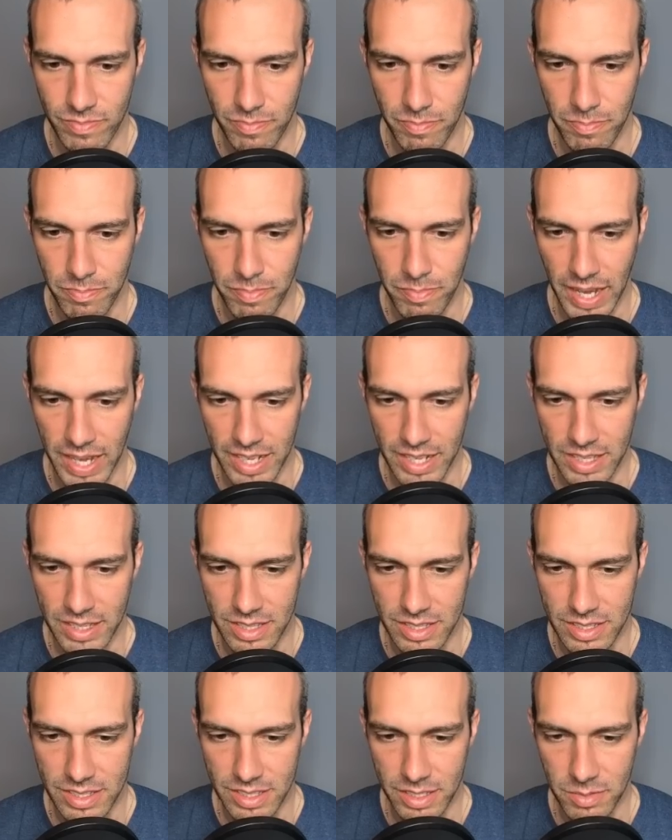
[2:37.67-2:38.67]
Back
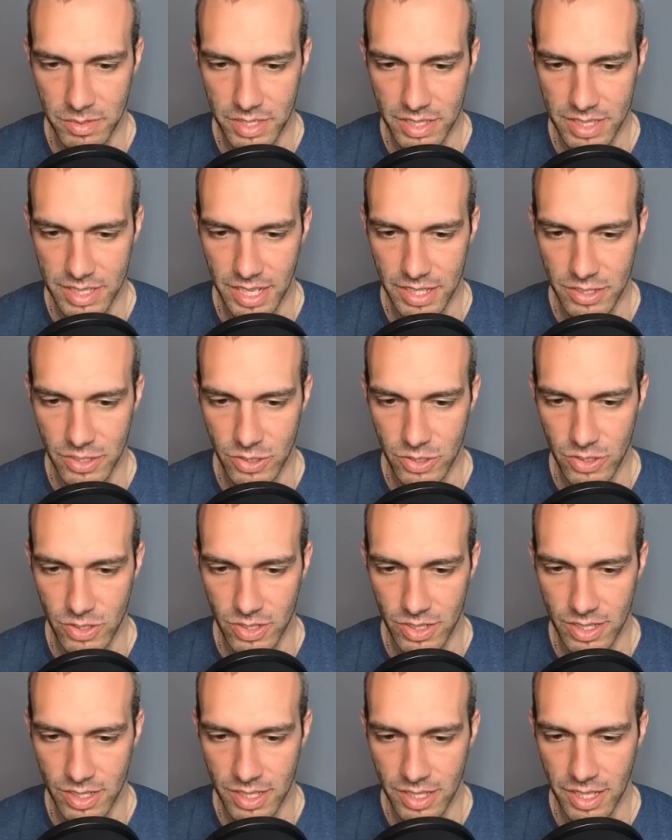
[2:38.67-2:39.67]
in comes the
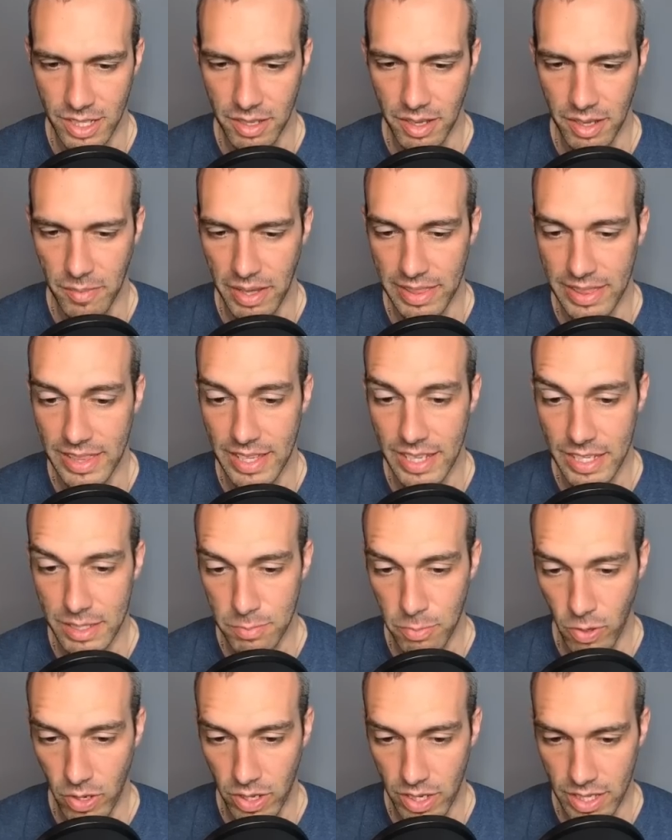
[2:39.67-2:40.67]
Tentacruel. At this
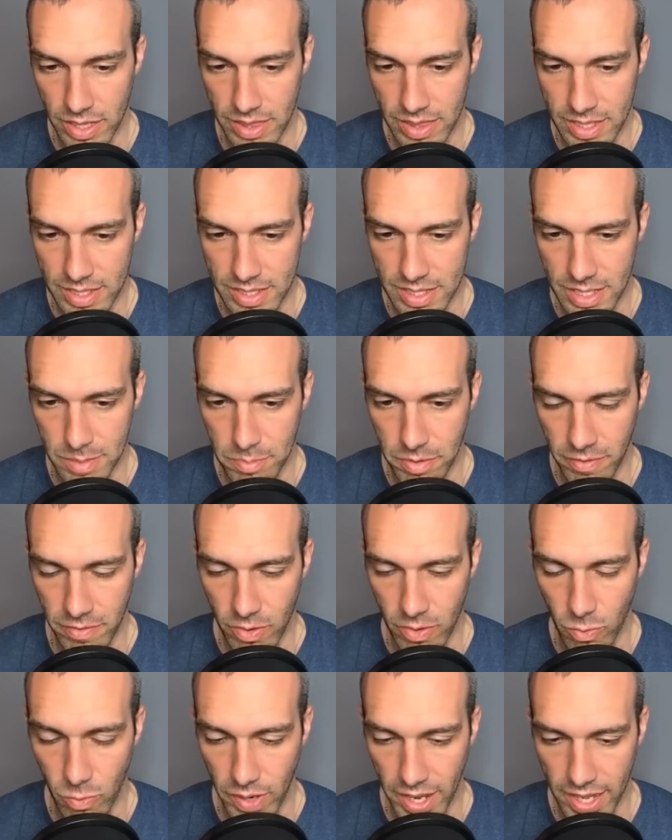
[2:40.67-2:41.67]
point in this deep of a
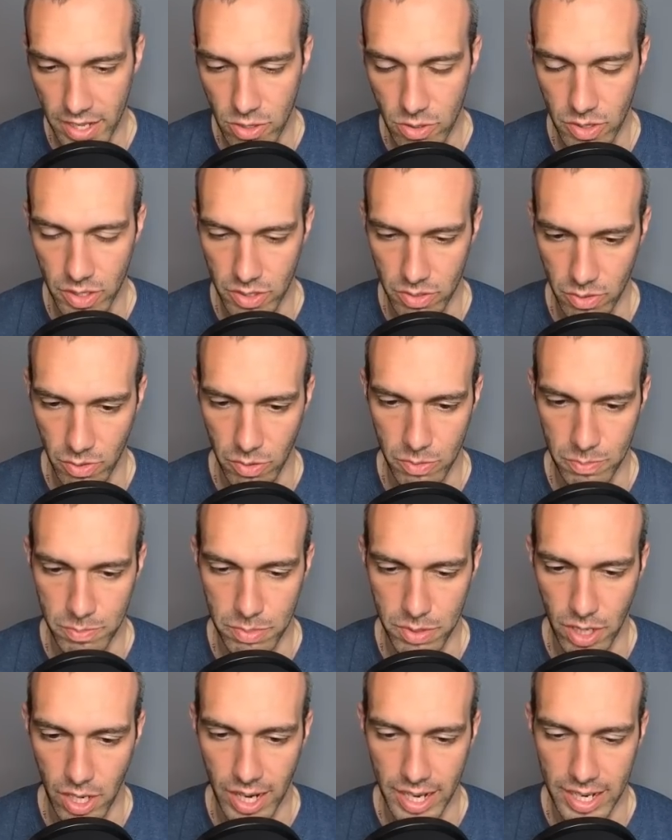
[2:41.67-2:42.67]
red, you can throw
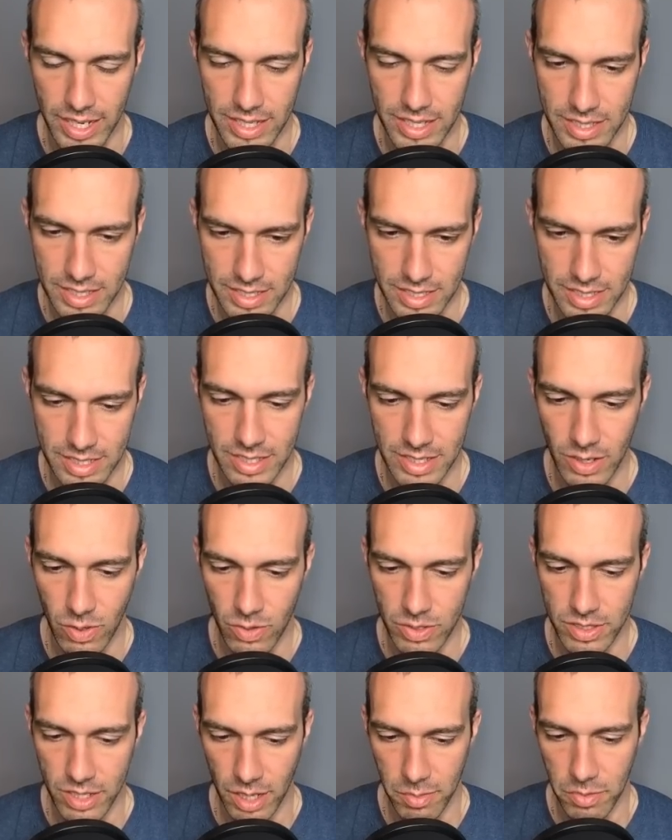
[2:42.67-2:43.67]
Brine. This is the only
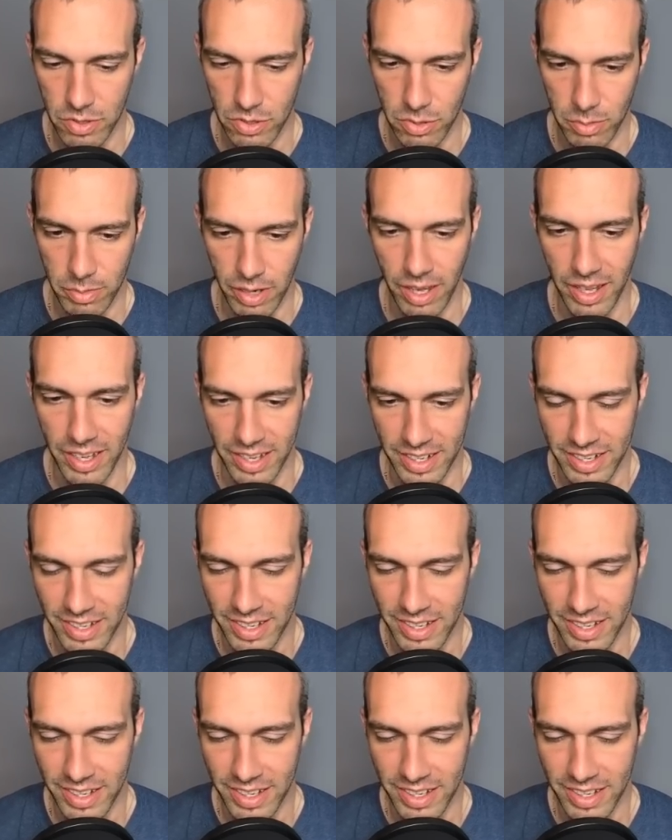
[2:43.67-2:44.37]
time you throw Brine.